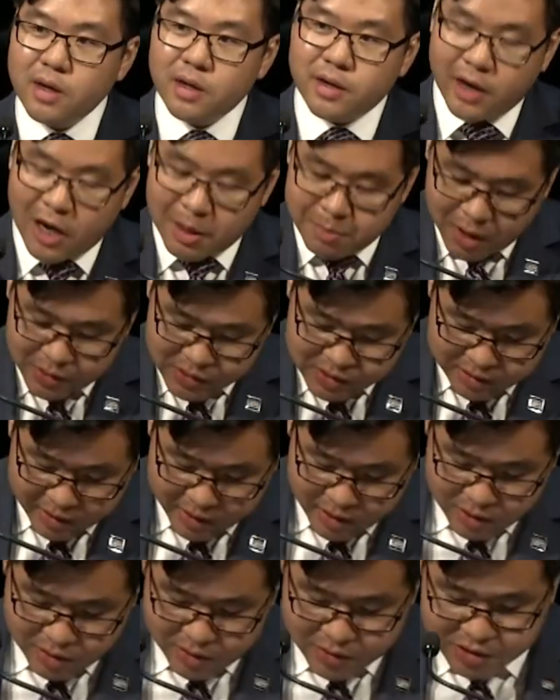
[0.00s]
Nine months
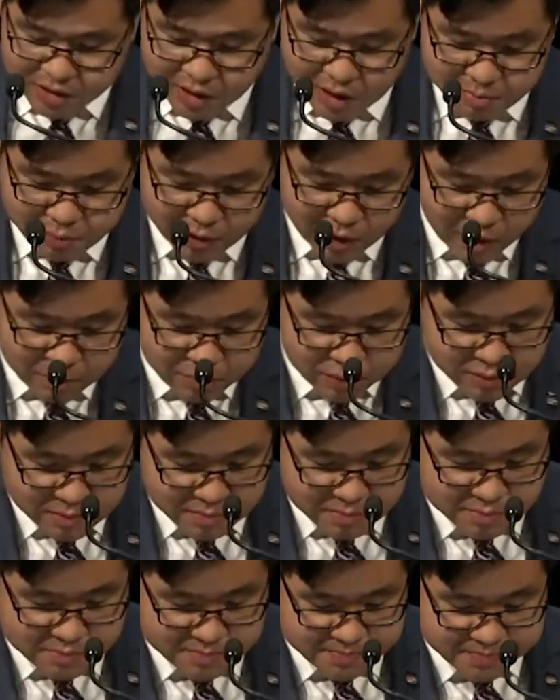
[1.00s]
later, in the same pub,
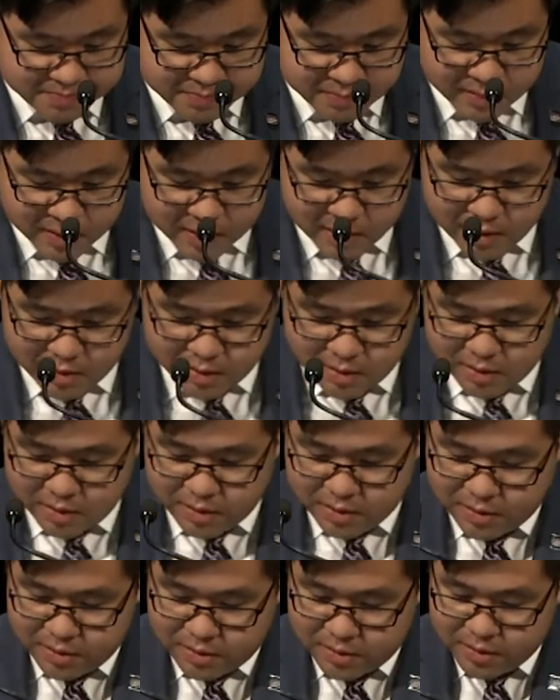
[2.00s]

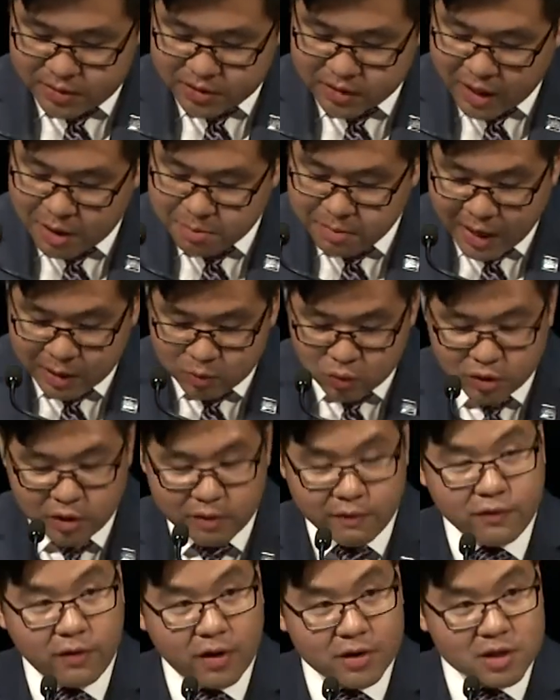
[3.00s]
the same man would
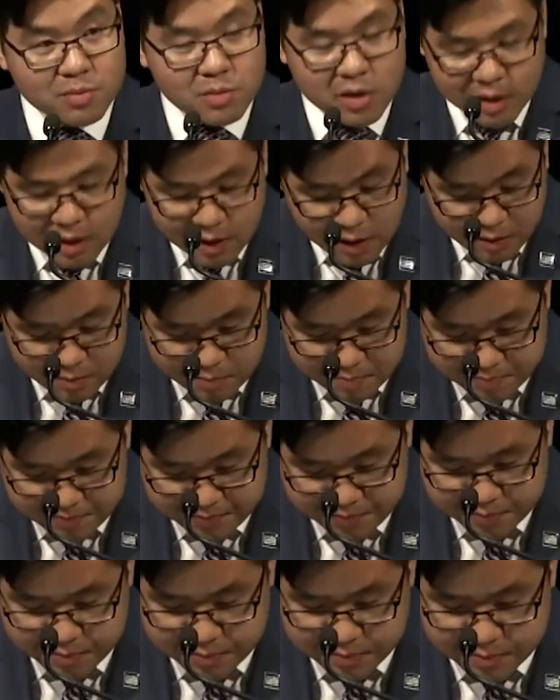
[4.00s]
confront him again.
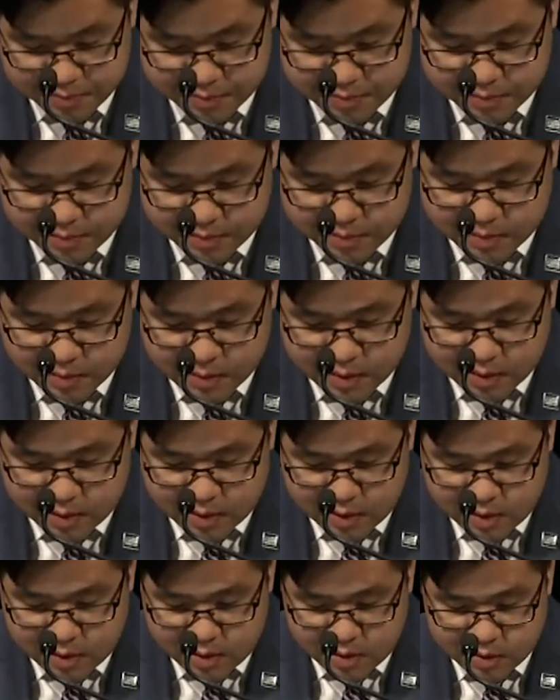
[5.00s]

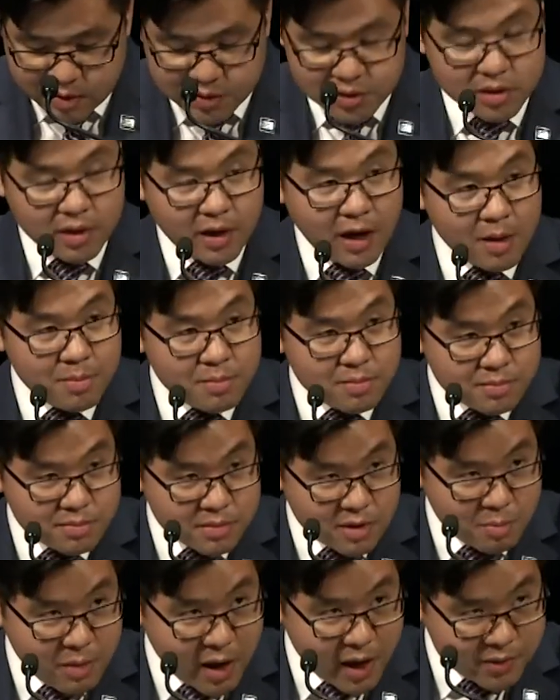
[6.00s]
This time,
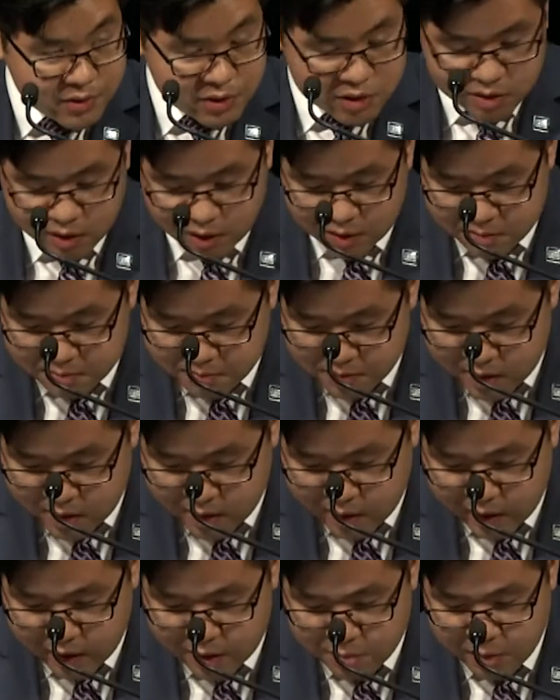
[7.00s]
the man's son
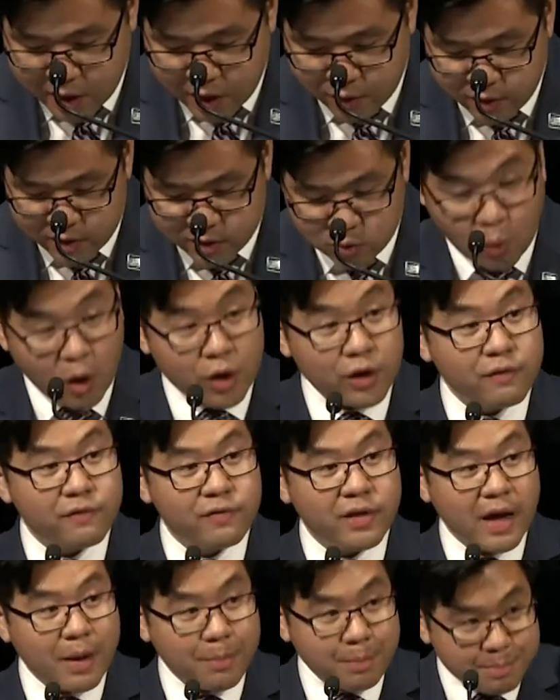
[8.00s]
had married one of
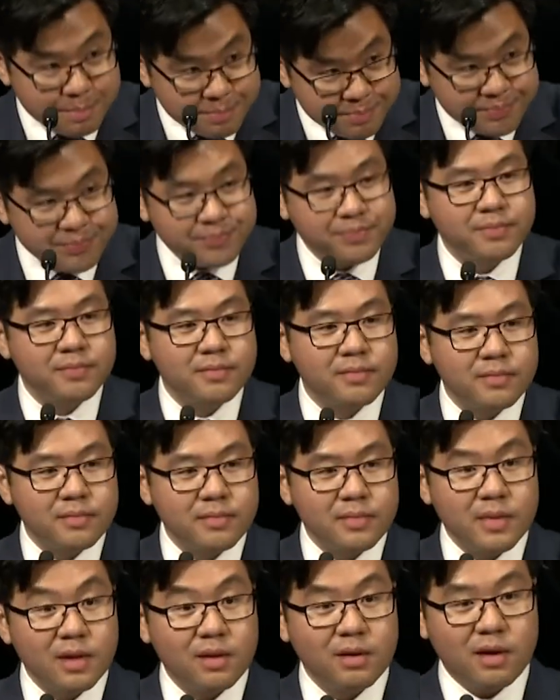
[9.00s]
them,
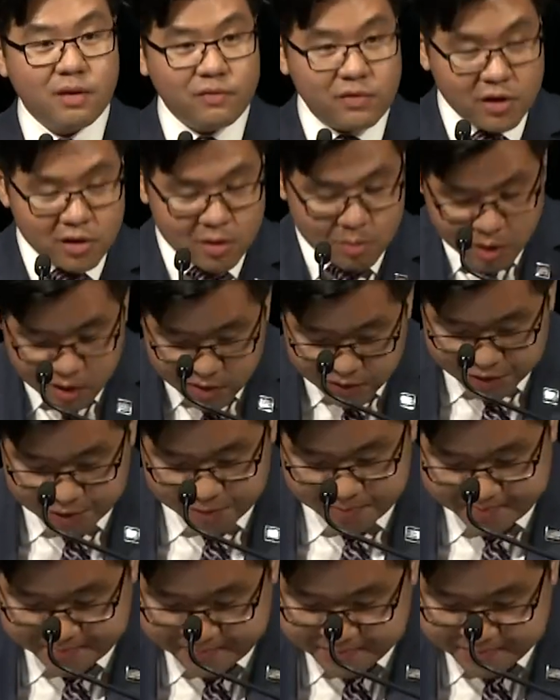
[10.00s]
a Vietnamese.